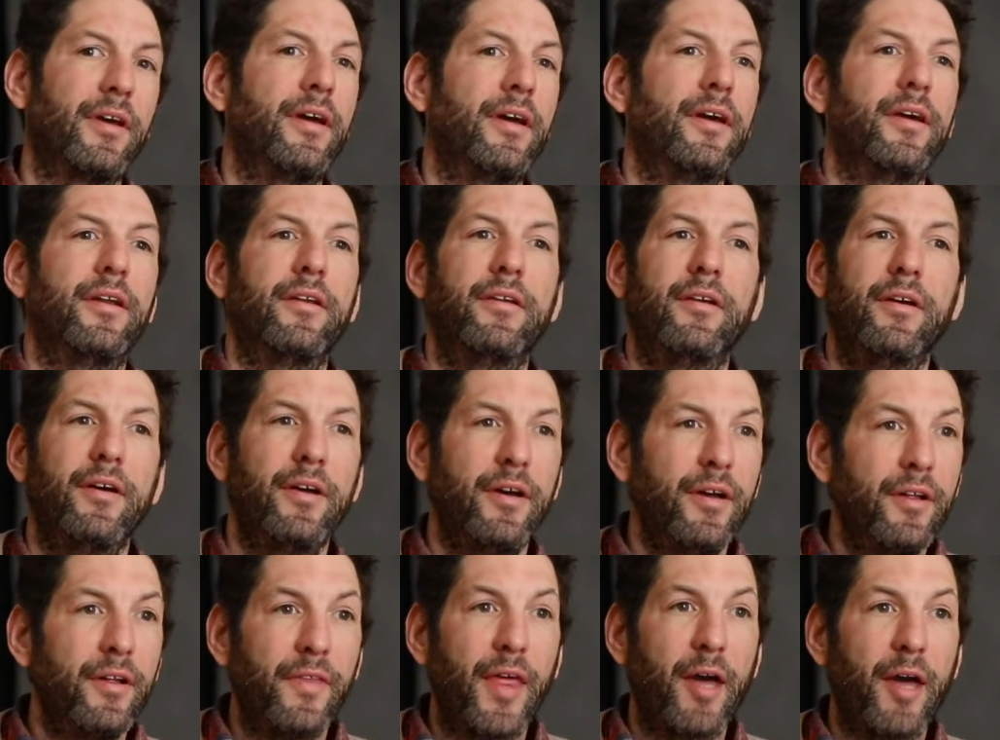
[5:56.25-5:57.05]
And
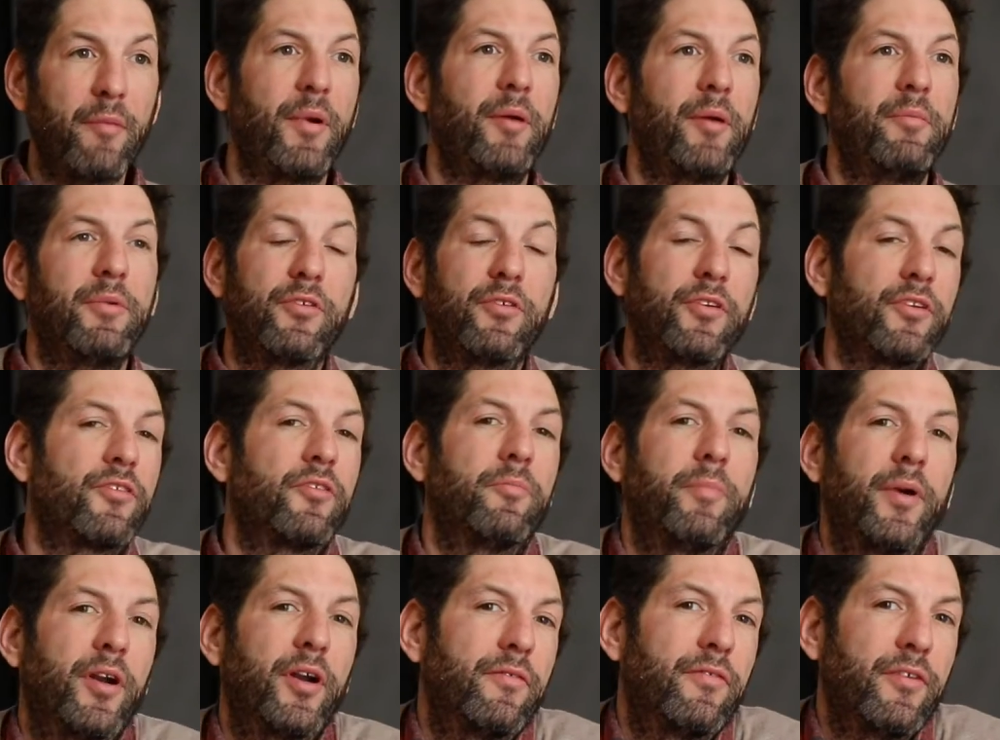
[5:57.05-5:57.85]
that made me
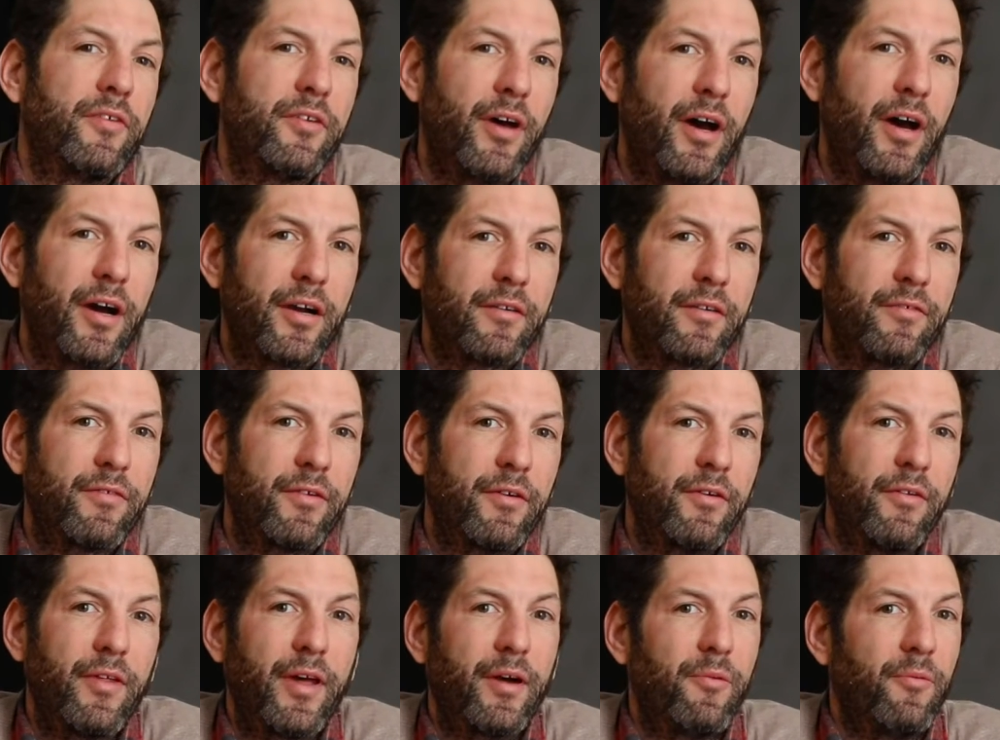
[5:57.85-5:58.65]
such a better
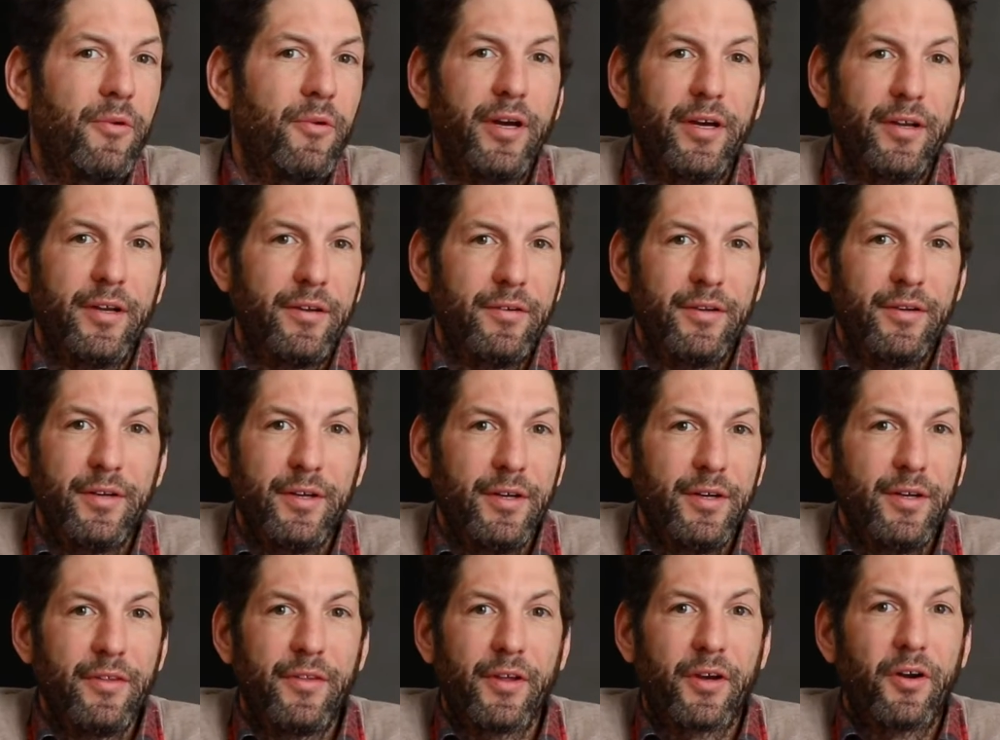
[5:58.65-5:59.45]
photographer that when
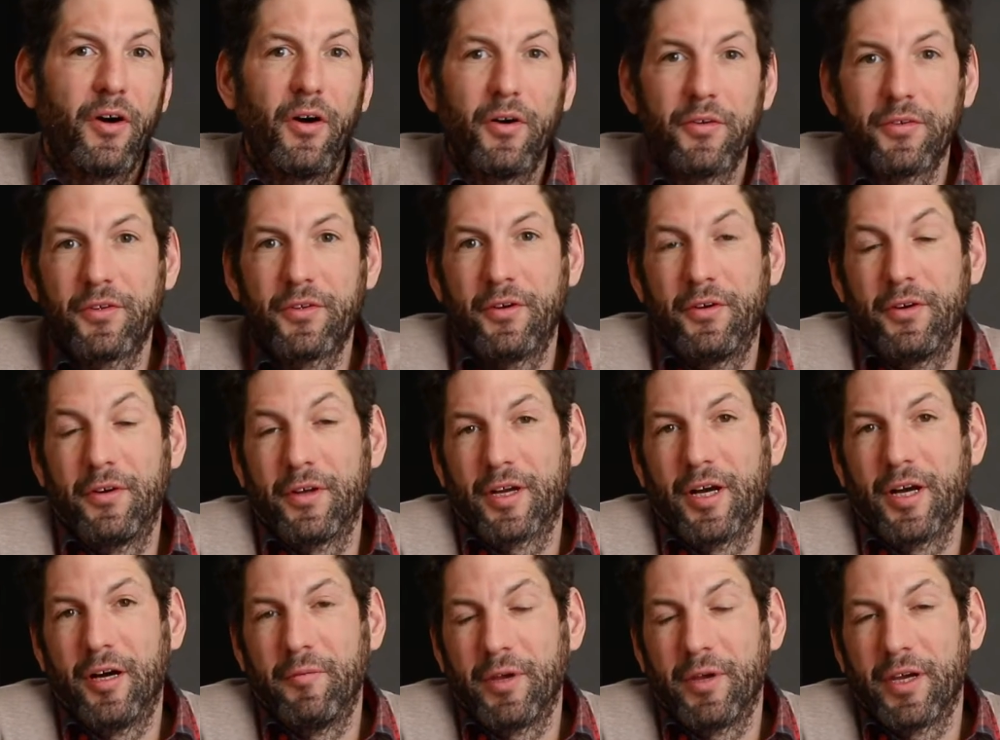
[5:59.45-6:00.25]
the calls
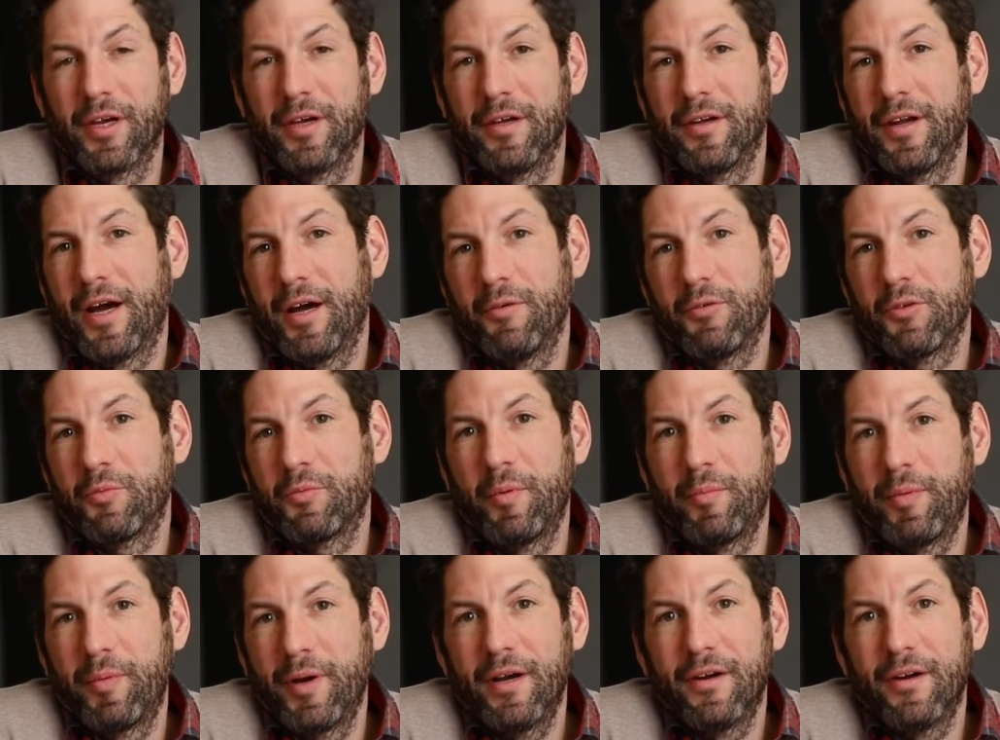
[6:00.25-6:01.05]
started coming in, I was
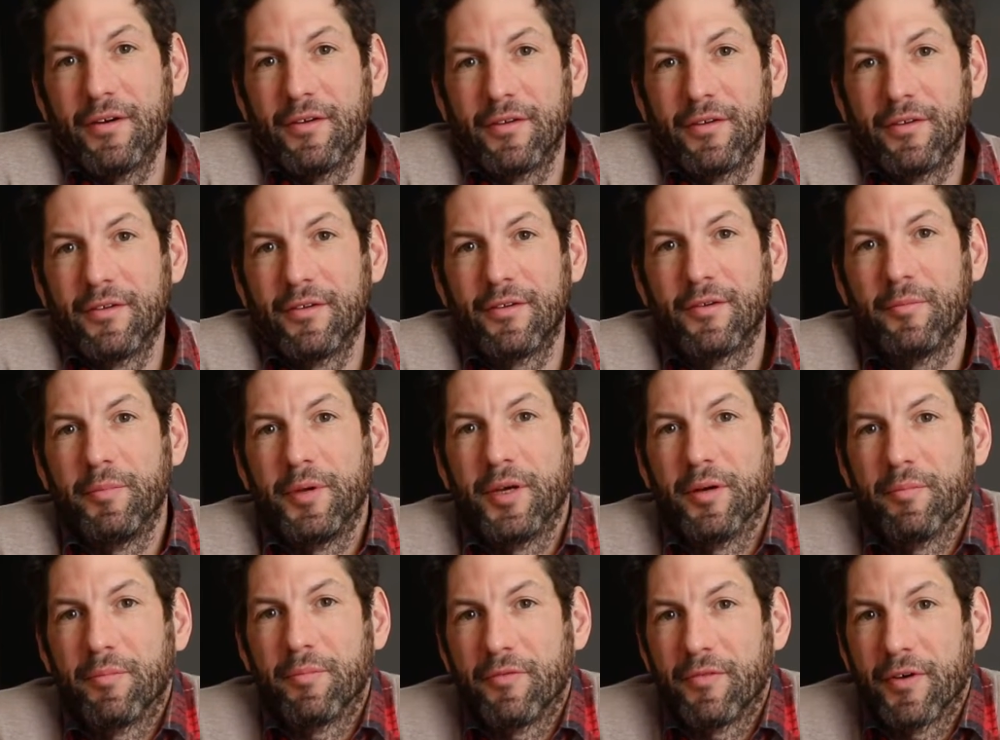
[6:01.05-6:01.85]
prepared to
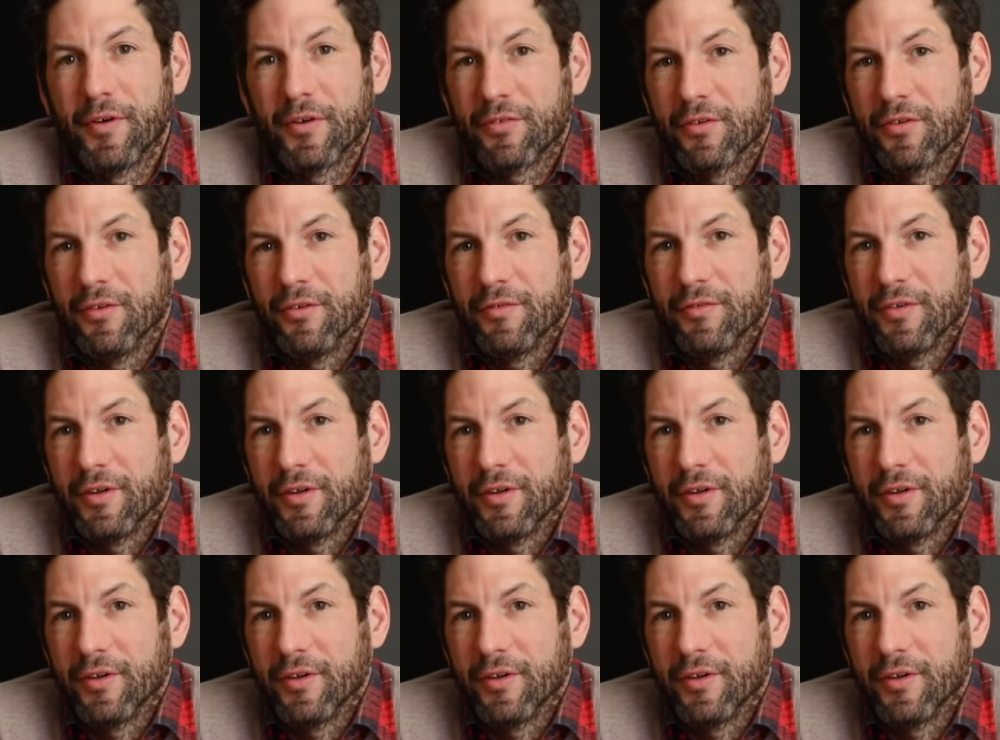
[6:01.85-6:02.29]
be a professional